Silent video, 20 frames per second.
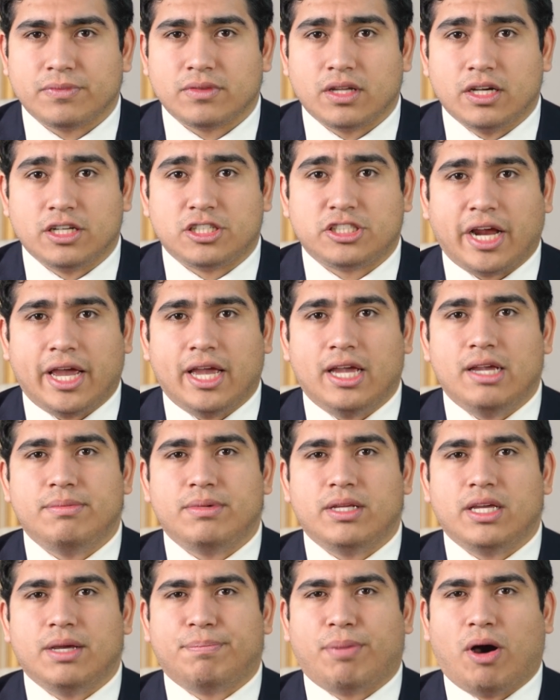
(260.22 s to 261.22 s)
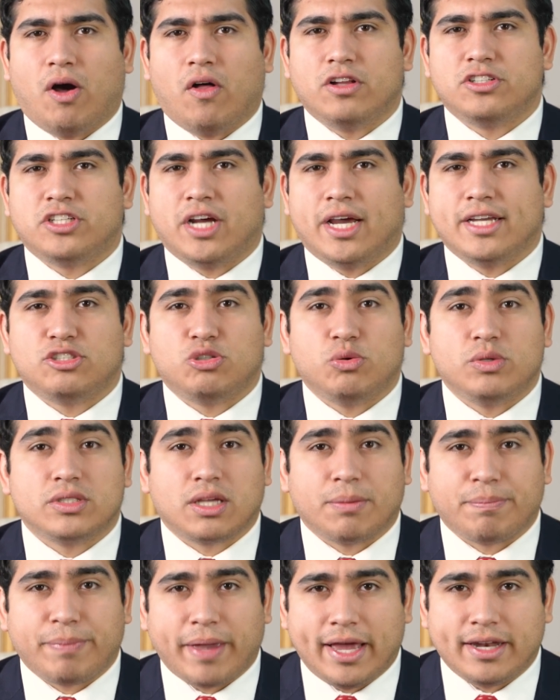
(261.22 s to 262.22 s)
Ashamed, he apologized to his
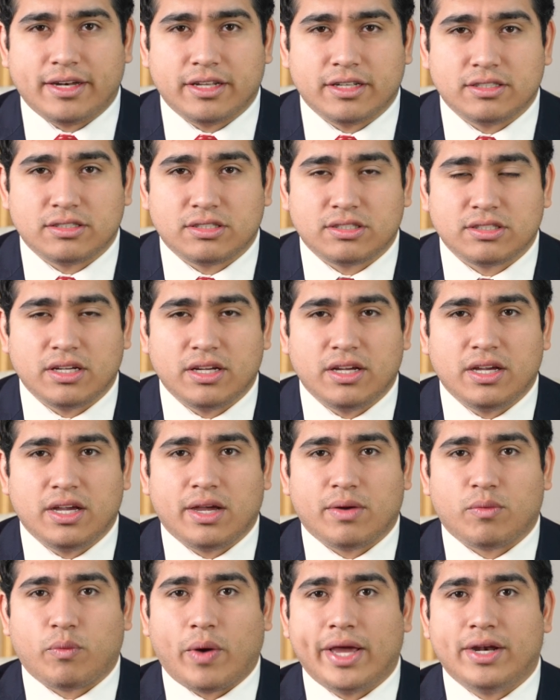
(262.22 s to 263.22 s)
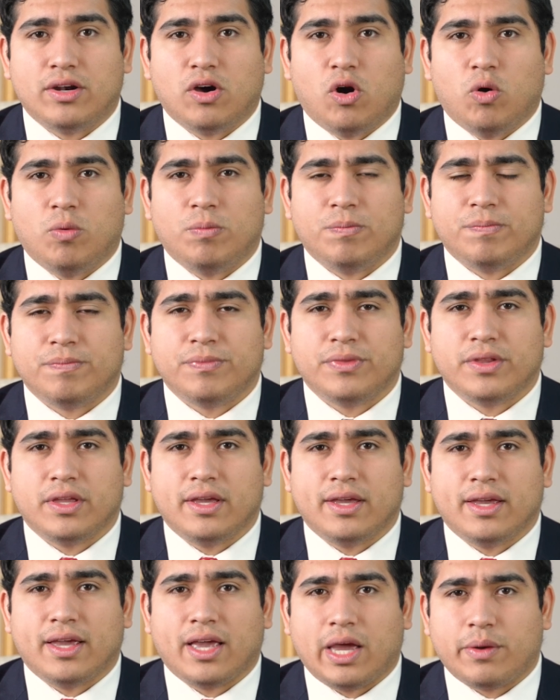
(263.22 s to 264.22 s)
companions, ran home,
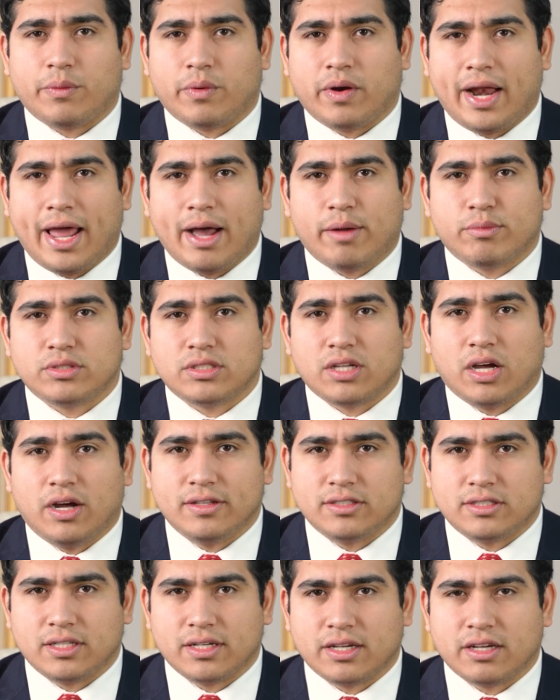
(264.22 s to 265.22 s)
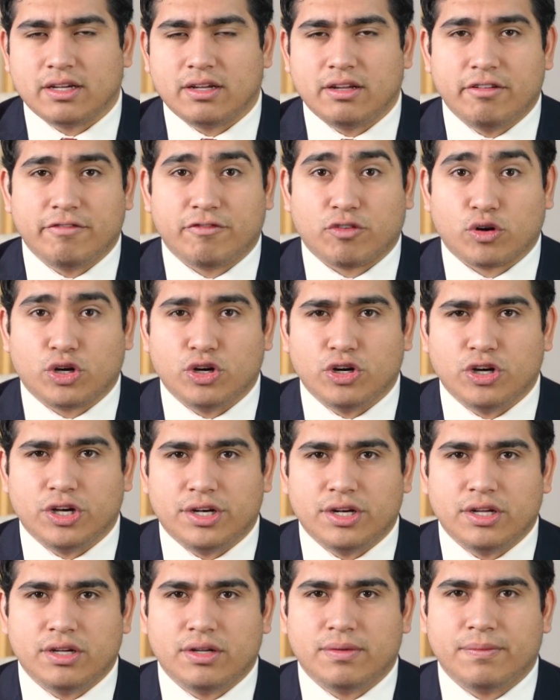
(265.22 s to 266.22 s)
and renounced hunting for
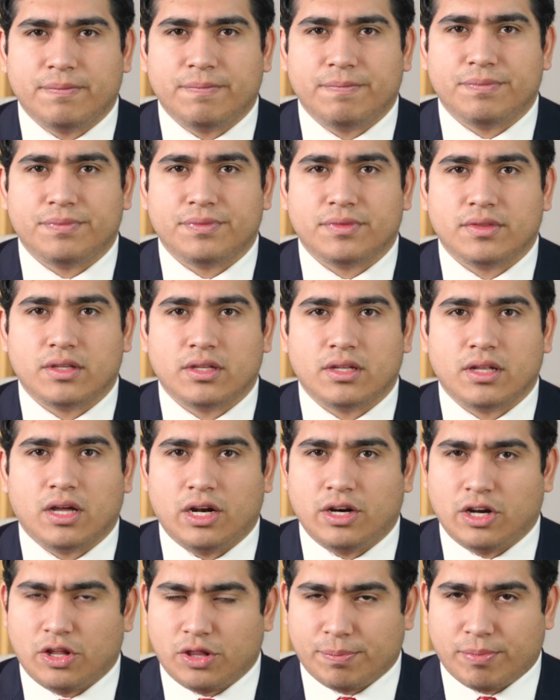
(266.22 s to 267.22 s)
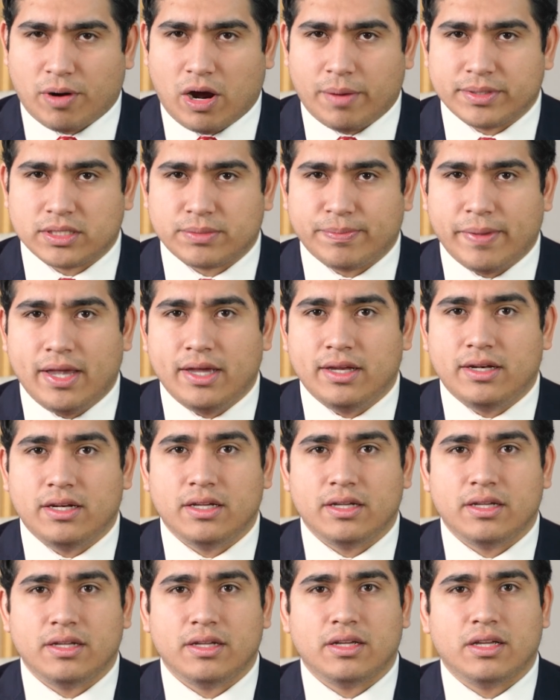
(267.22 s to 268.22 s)
good. Another promise made,
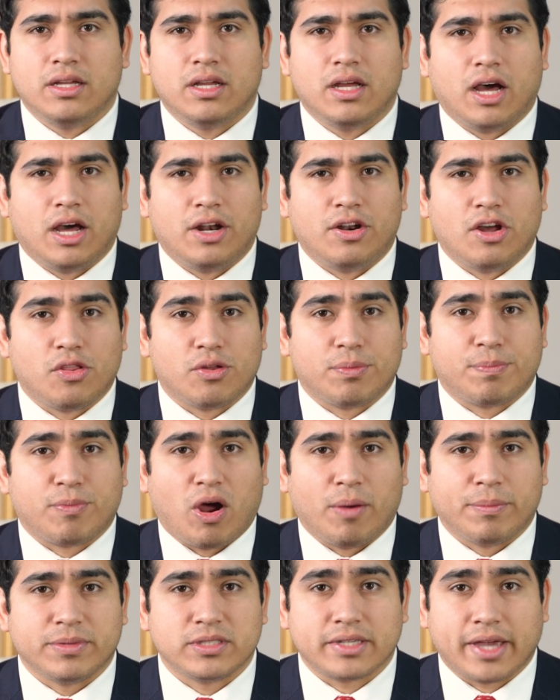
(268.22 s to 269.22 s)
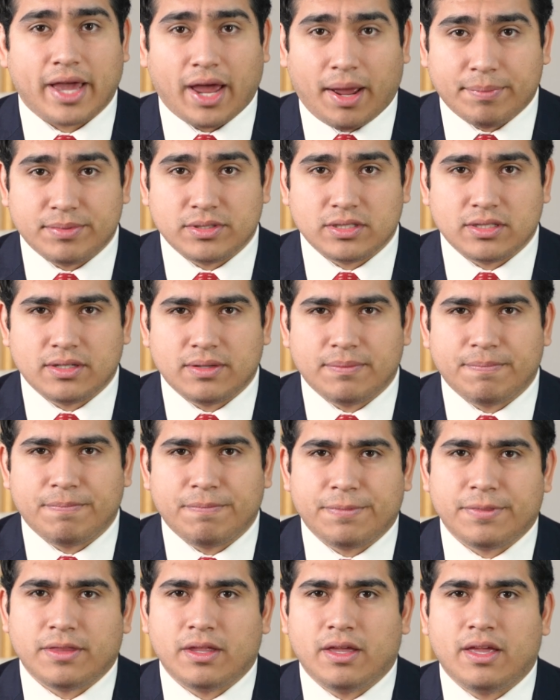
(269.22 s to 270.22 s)
another promise kept.
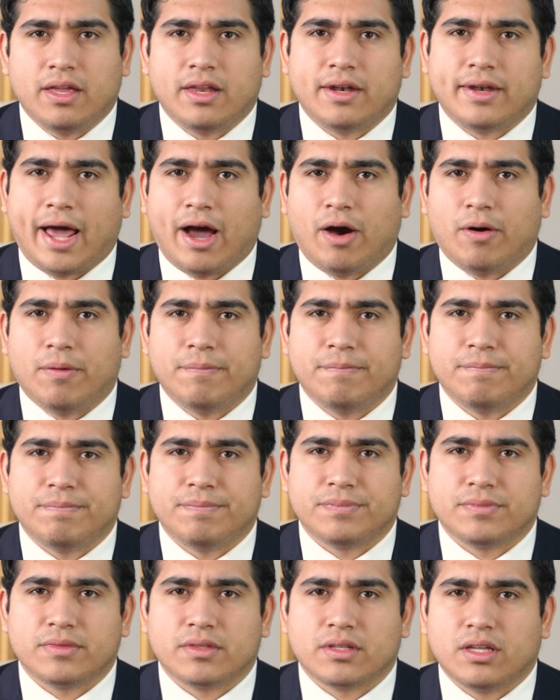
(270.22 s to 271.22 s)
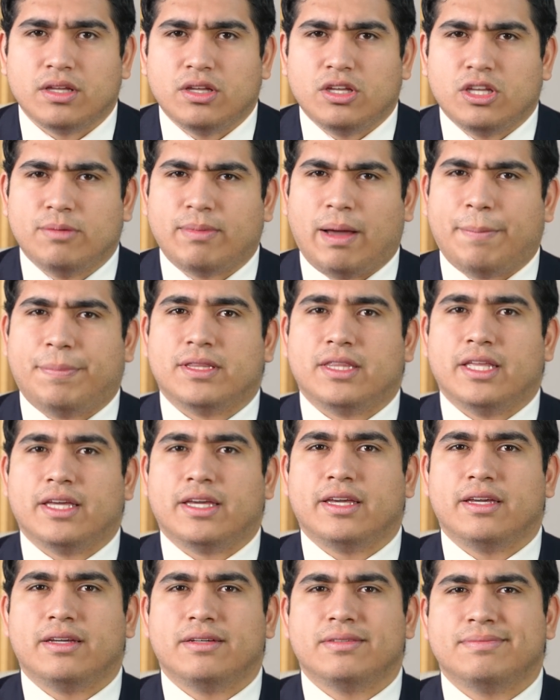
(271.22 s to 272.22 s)
Now, you might be
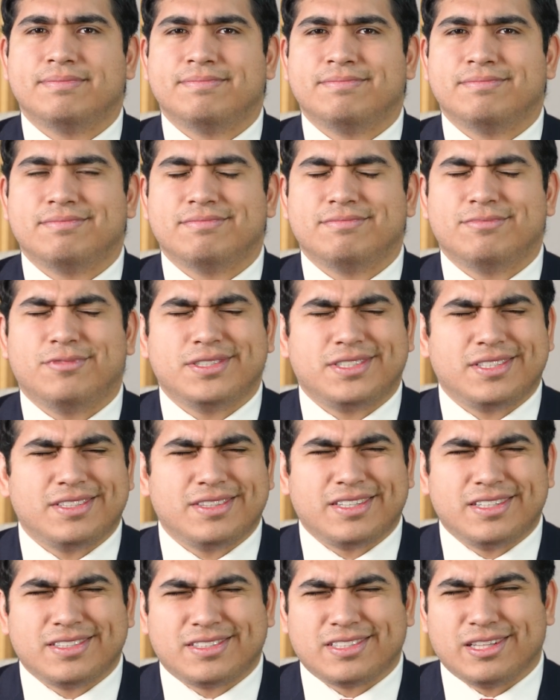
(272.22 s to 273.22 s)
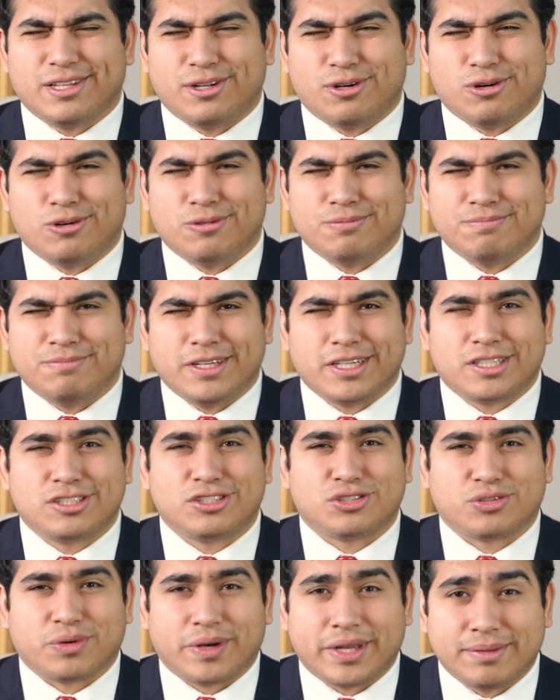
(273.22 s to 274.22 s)
thinking, wasn't this a little
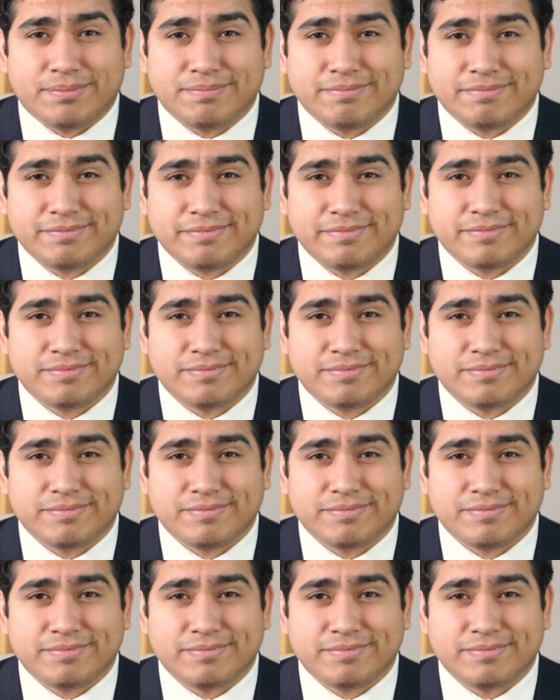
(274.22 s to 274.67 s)
extreme?